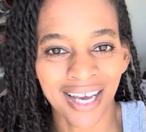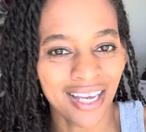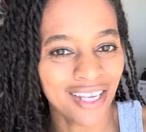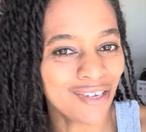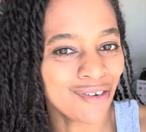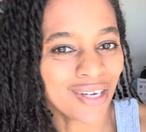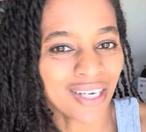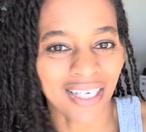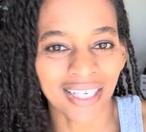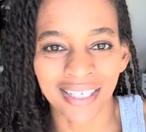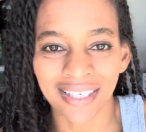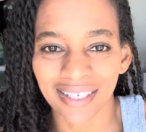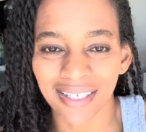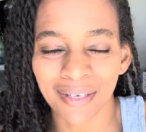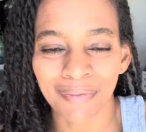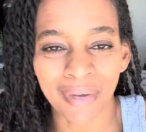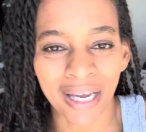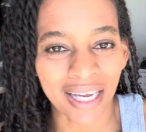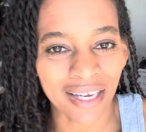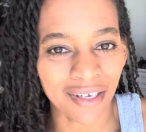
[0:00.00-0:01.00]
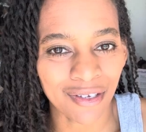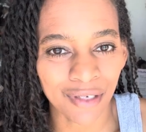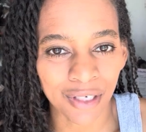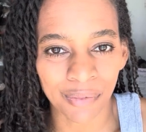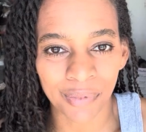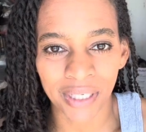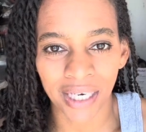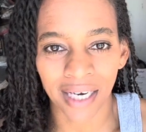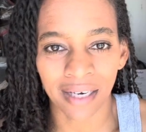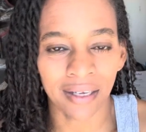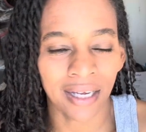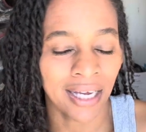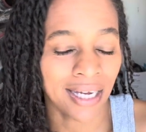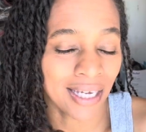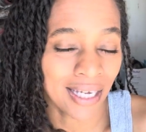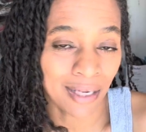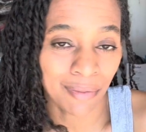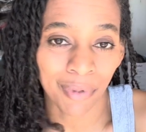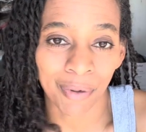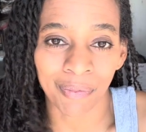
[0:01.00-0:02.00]
You can easily make a YouTube channel and
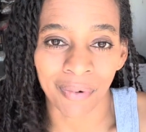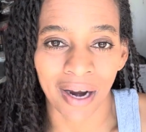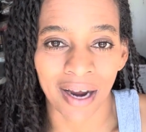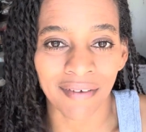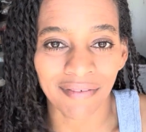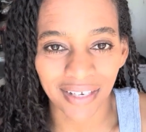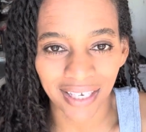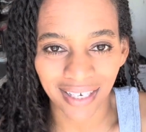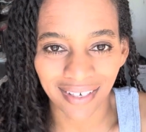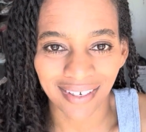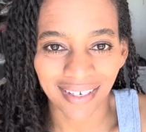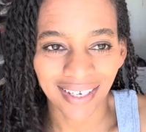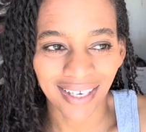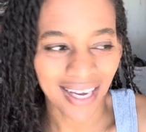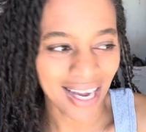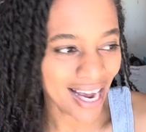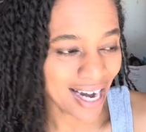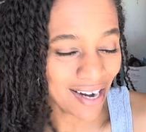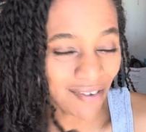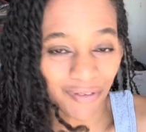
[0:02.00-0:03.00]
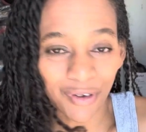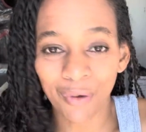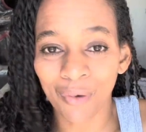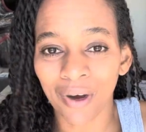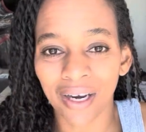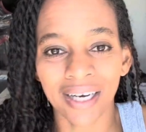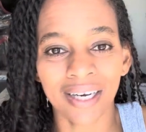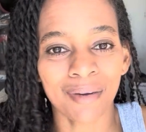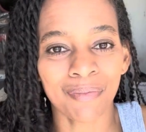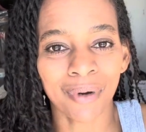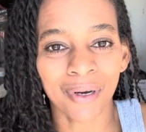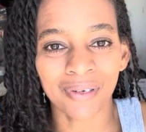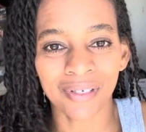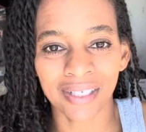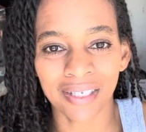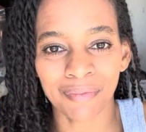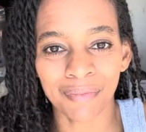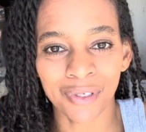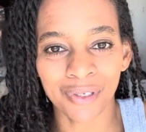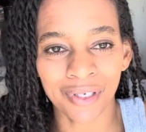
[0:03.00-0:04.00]
keep it private. And if you wanted to post
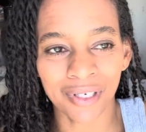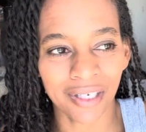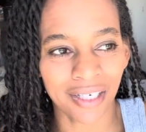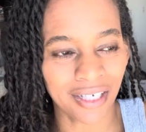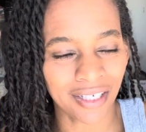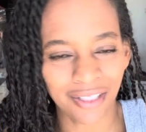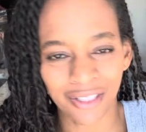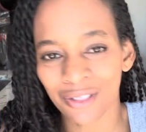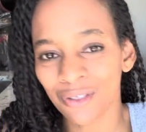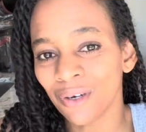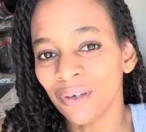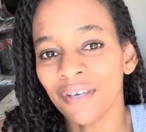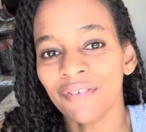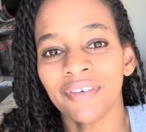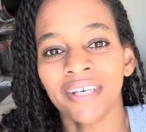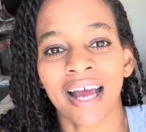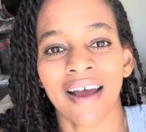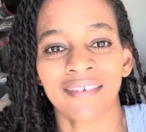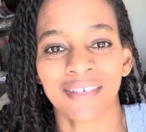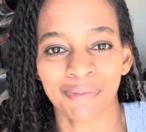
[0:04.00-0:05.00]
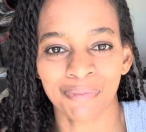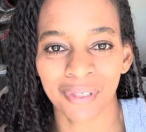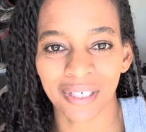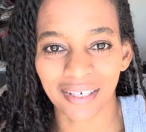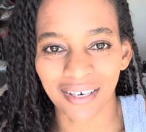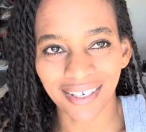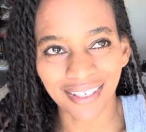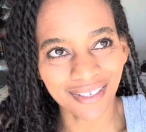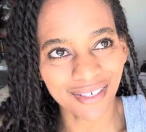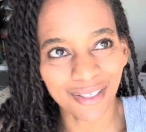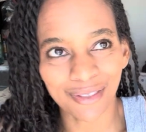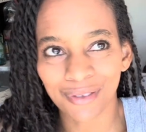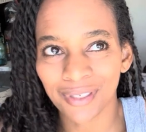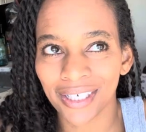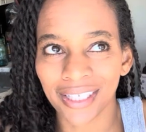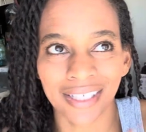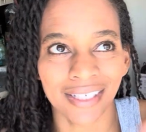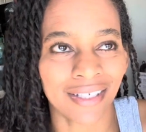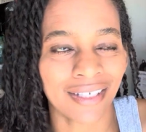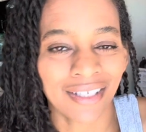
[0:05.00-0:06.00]
them, you could. You don't even have to put it on YouTube. You
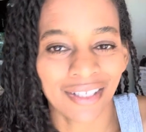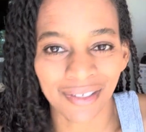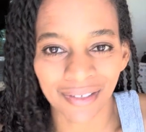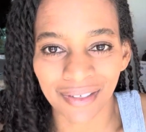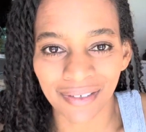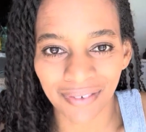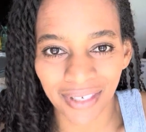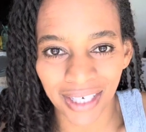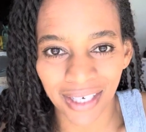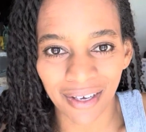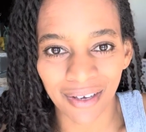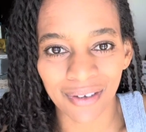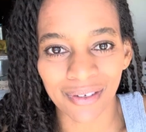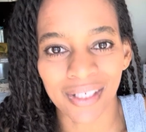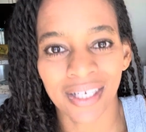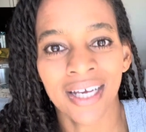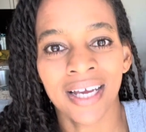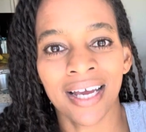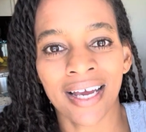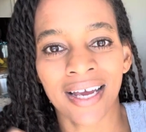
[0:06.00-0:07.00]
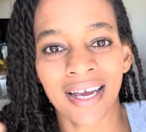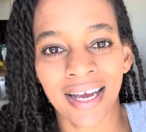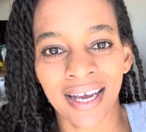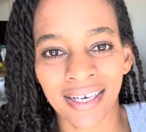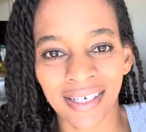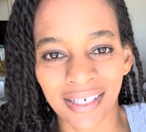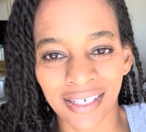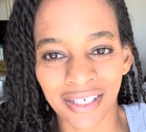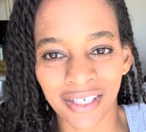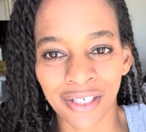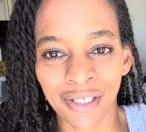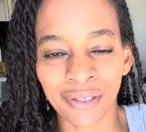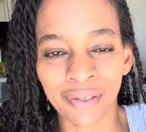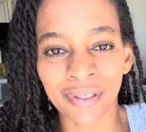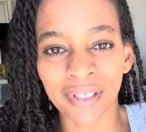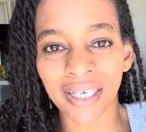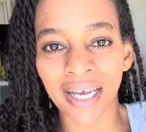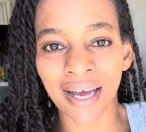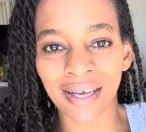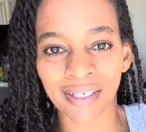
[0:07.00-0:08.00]
could just do the videos and just
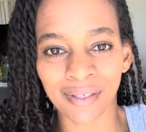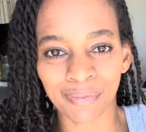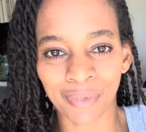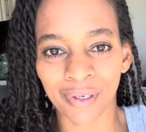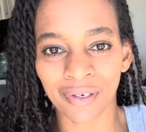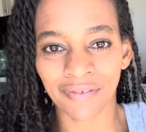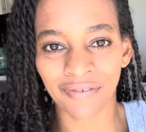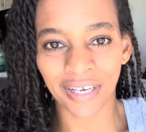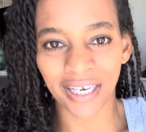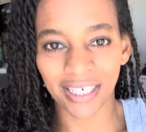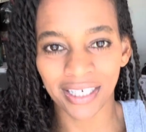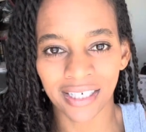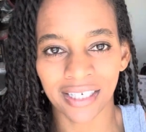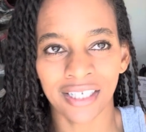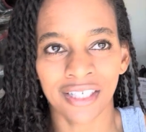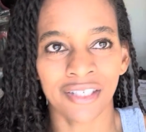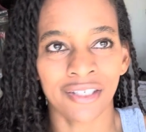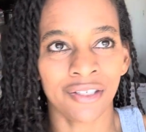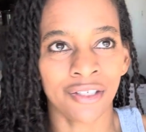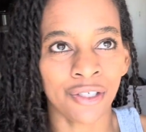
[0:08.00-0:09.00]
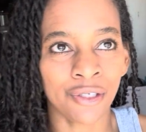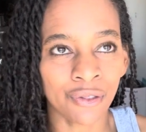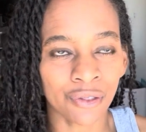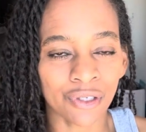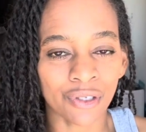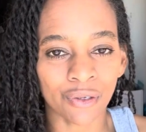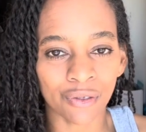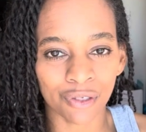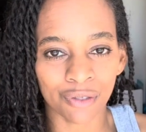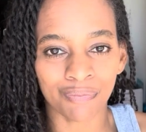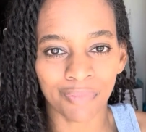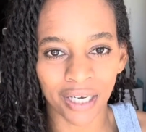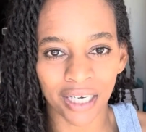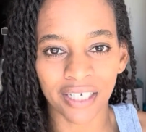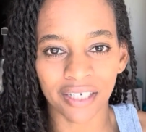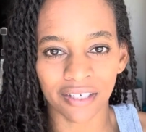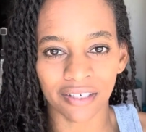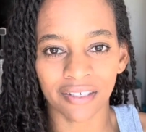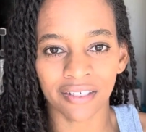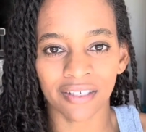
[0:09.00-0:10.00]
use it as motivation. Use those
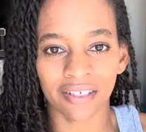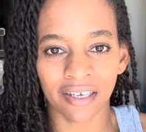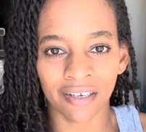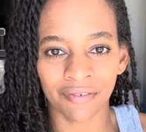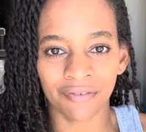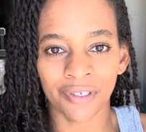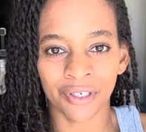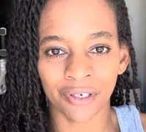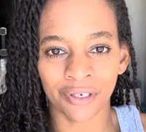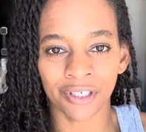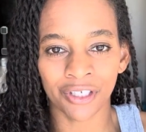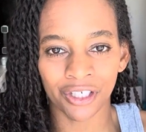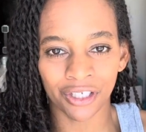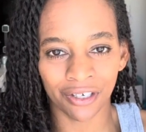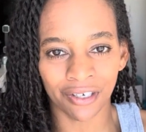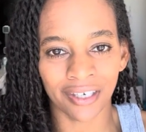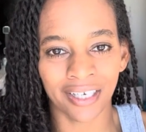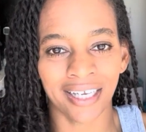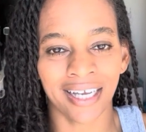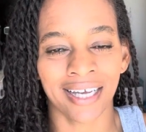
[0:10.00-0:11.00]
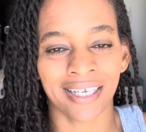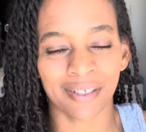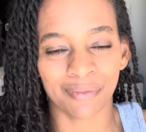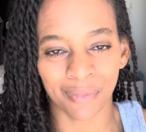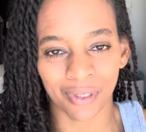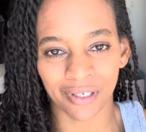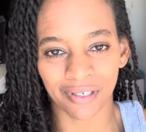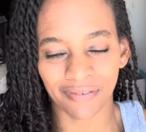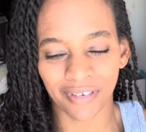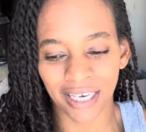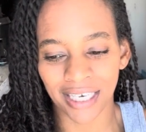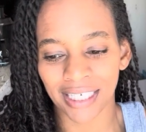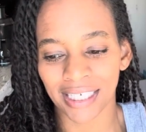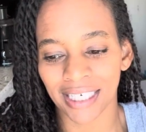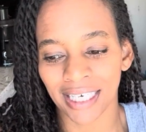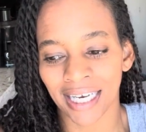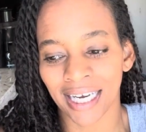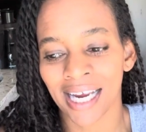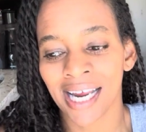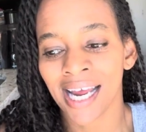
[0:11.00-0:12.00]
pictures of your journey as
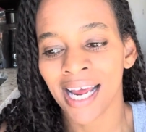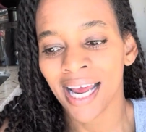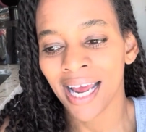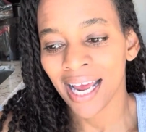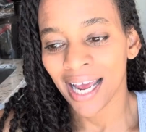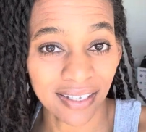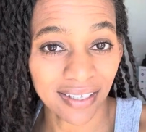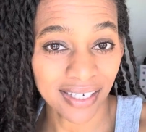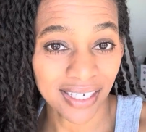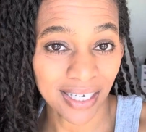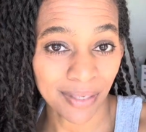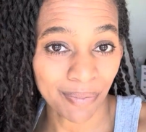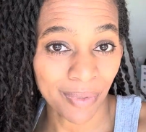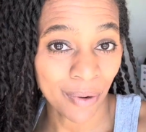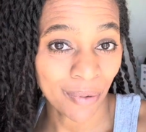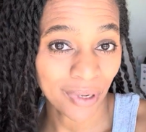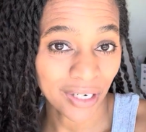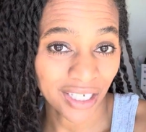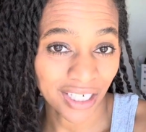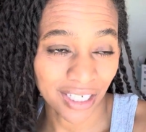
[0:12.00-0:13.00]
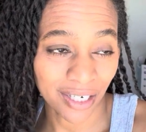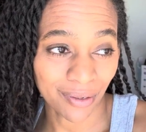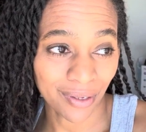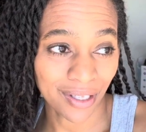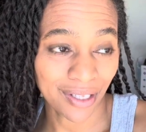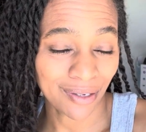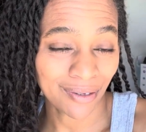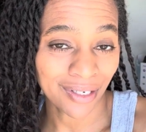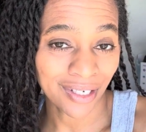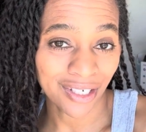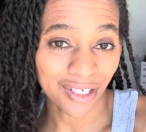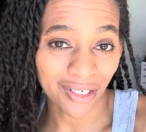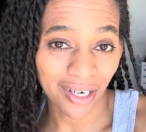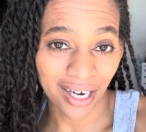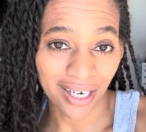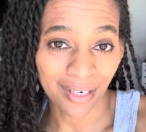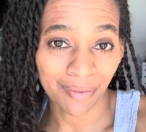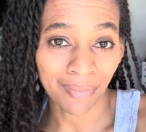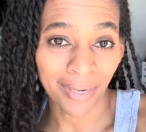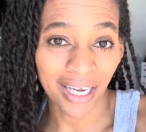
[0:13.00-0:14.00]
motivation. Another tip I want to share with you is try
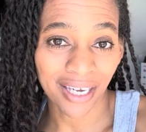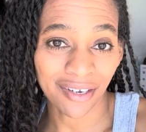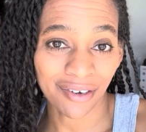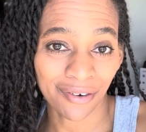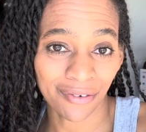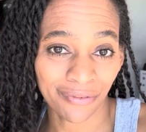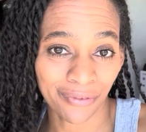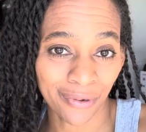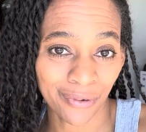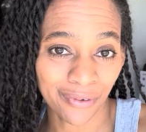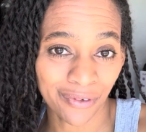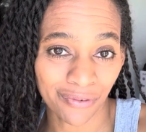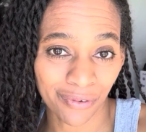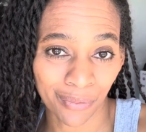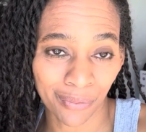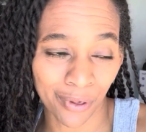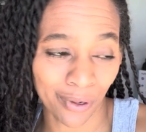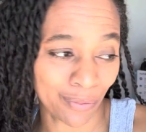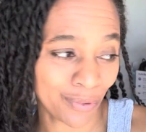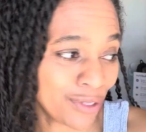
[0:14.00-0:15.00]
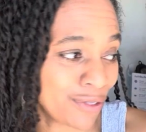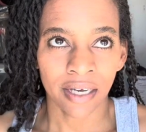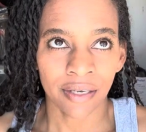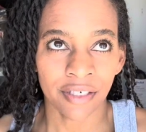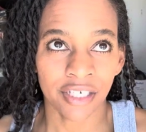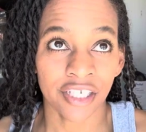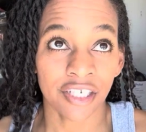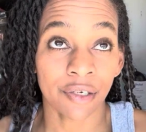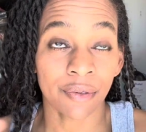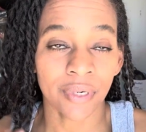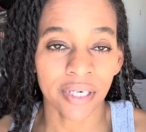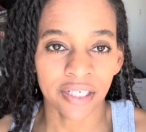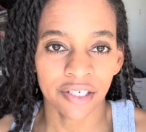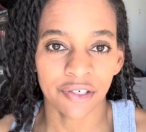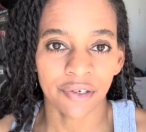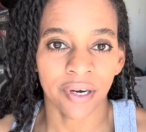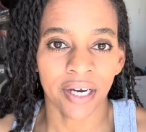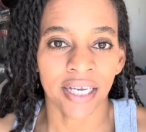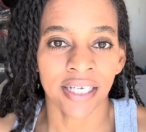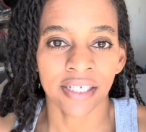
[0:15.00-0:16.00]
to make your foods from home. Just a quick
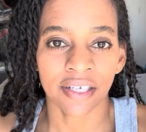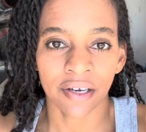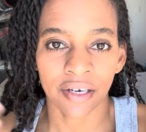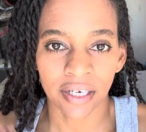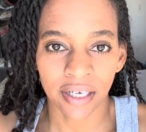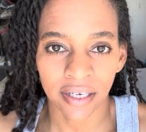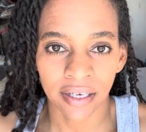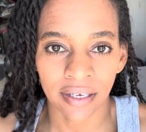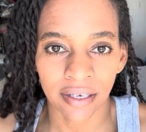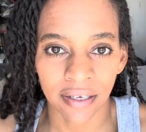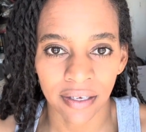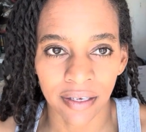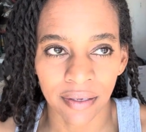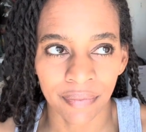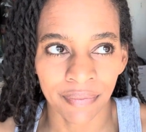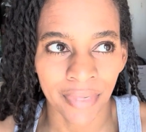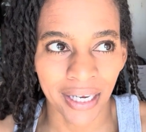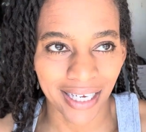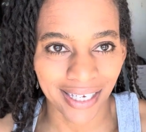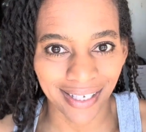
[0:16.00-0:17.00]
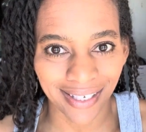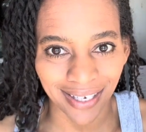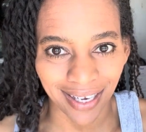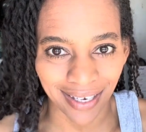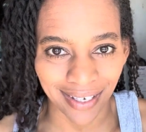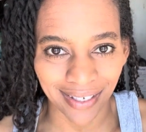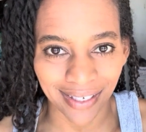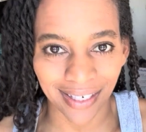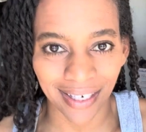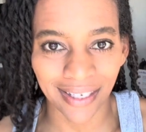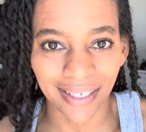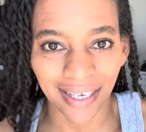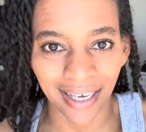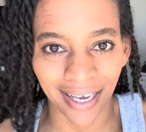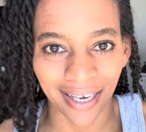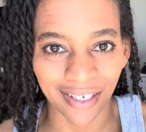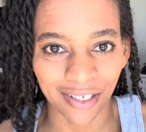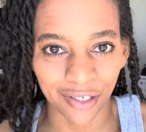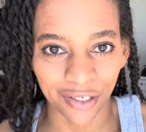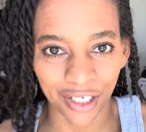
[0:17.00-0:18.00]
story. It's going to make sense in the
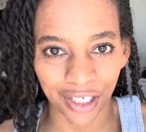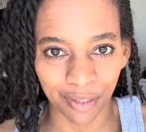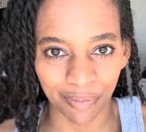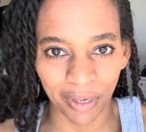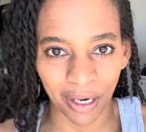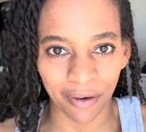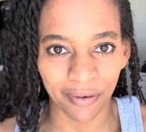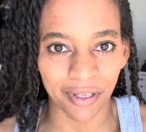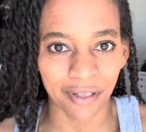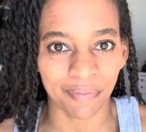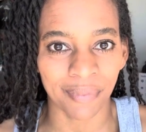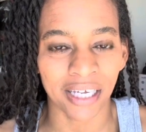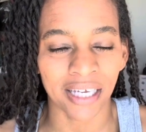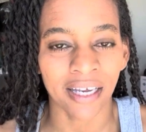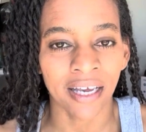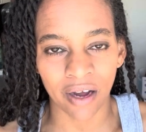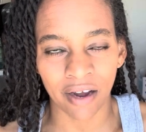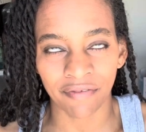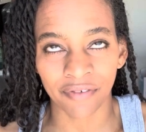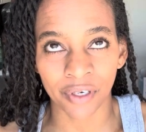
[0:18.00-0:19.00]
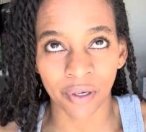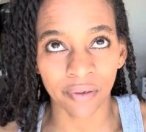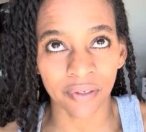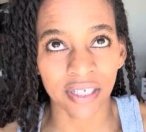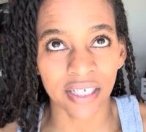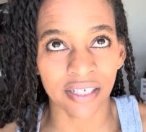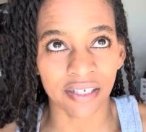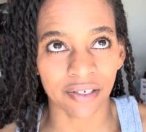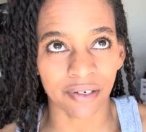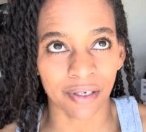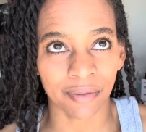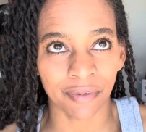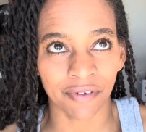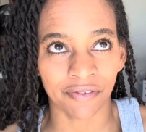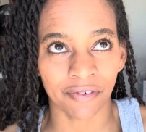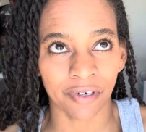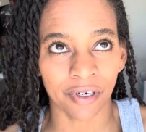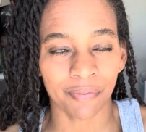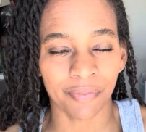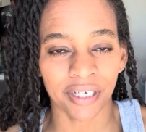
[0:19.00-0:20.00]
end, so just bear with me. I've told this story
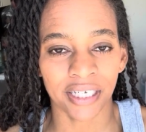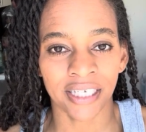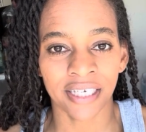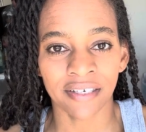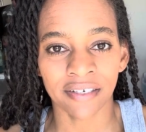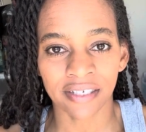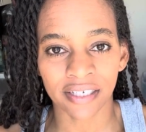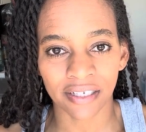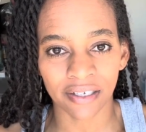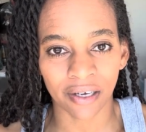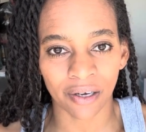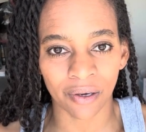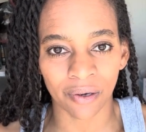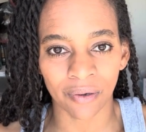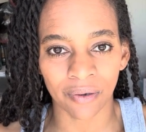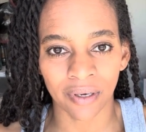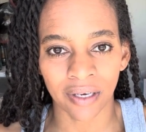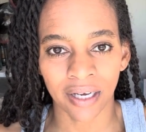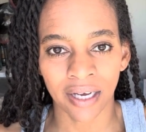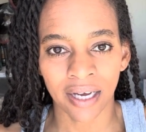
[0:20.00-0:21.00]
before, but years ago,